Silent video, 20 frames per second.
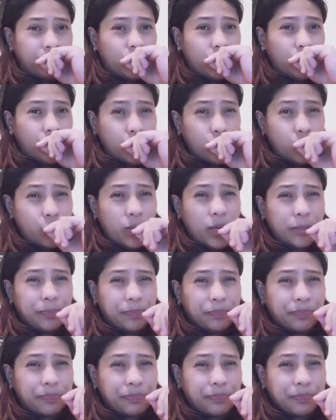
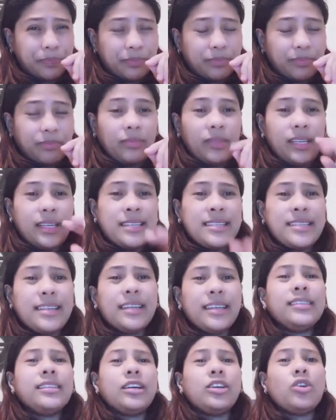
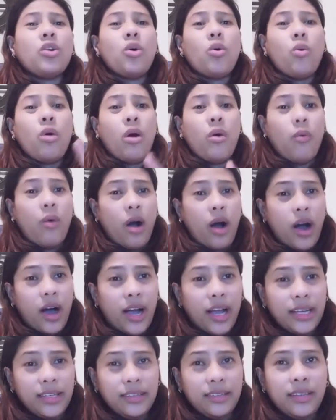send the
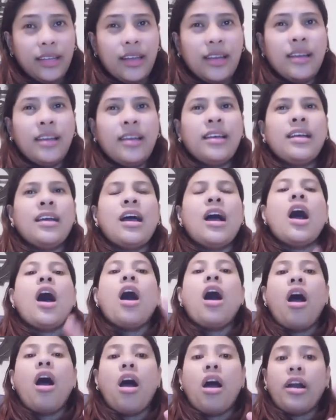NOAA-1,
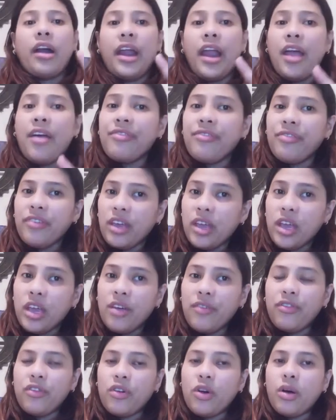RFE,
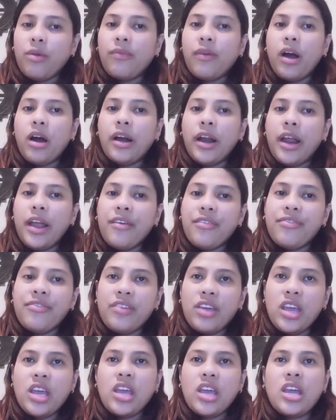if you have
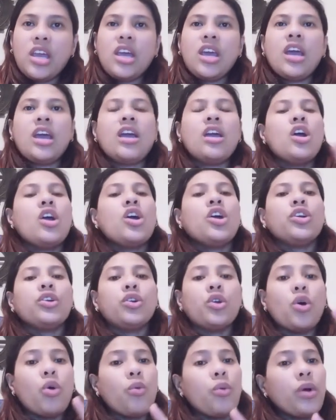RFE,
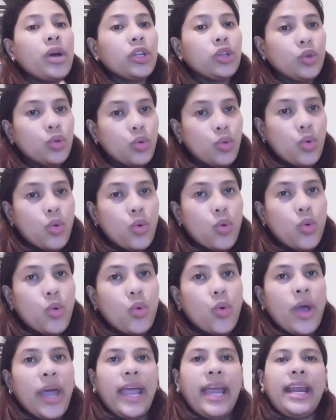
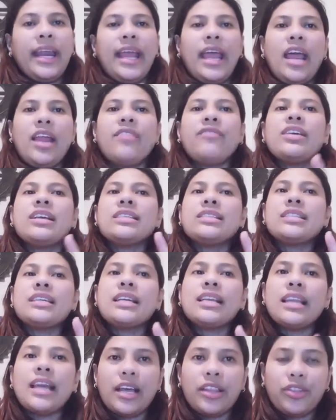NOAA-2, and
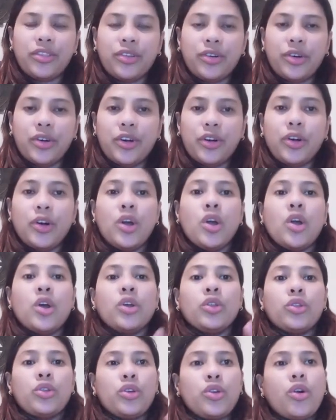NBC letter
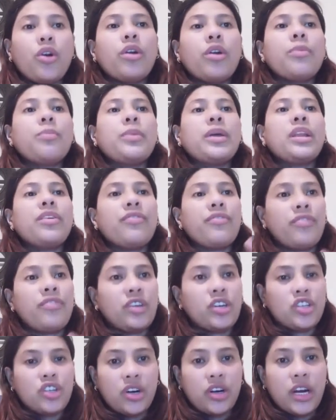to your
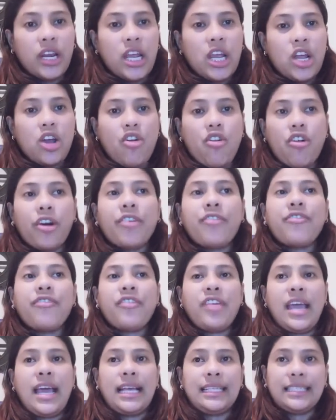beneficiary or
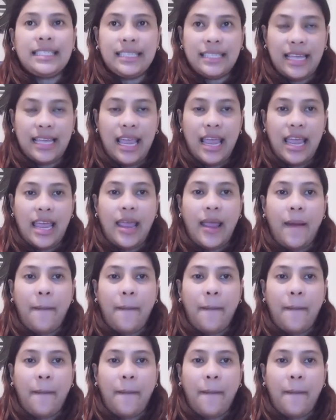fiancé.